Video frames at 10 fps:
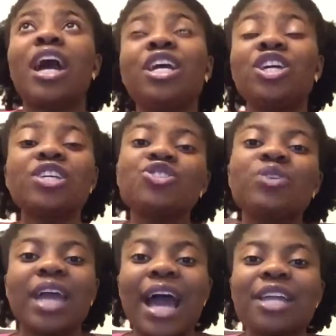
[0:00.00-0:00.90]
yes,
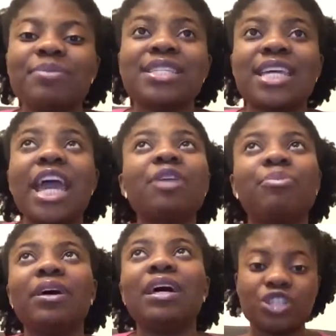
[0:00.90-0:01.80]
you can be
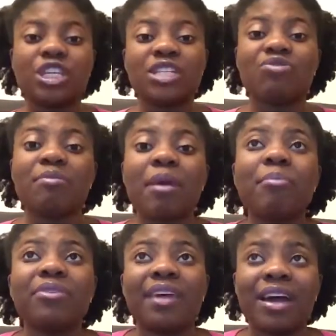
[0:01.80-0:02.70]
scared, but you need to
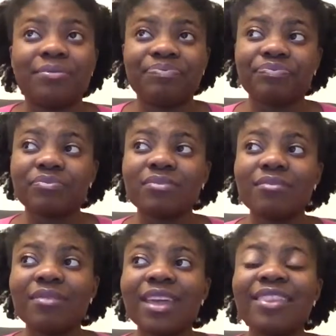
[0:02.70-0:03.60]
remember that
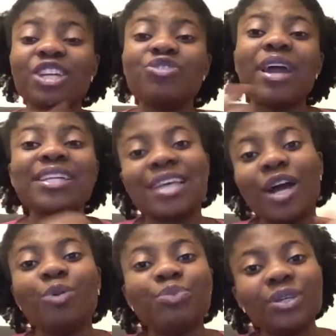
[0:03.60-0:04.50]
they're trying to
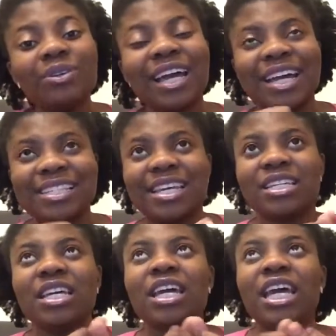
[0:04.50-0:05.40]
help you. Like I
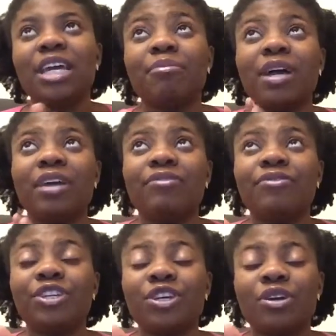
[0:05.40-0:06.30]
said in my
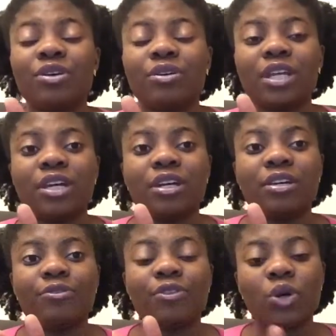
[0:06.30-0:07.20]
video,
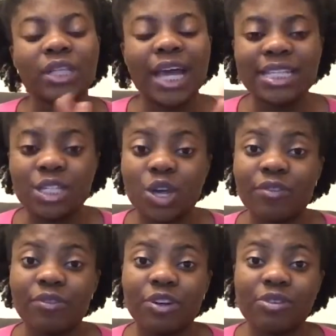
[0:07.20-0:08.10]
the vlog that I did
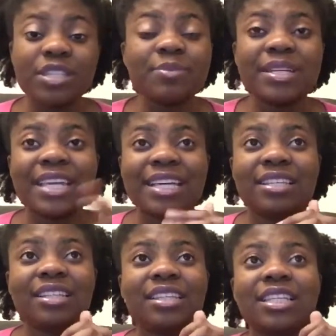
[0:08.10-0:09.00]
over Christmas, I
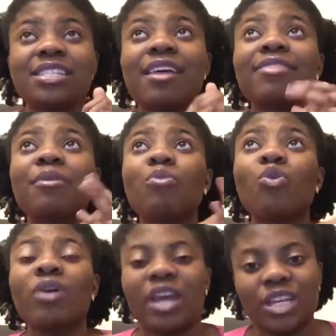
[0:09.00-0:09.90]
said that there's nothing
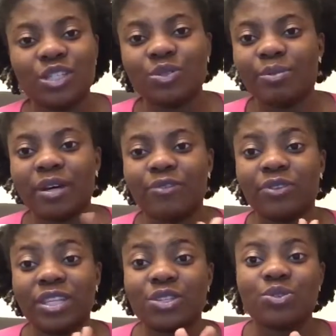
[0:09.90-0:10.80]
more I can do
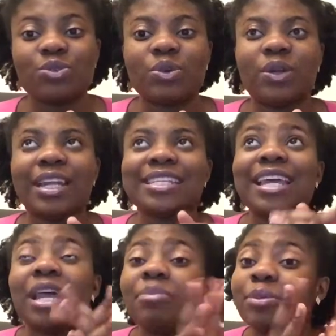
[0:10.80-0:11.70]
for this story
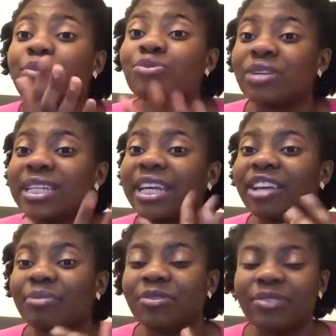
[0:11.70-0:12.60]
unless I let people read it
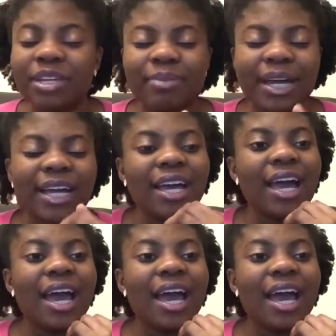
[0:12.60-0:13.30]
and give me feedback.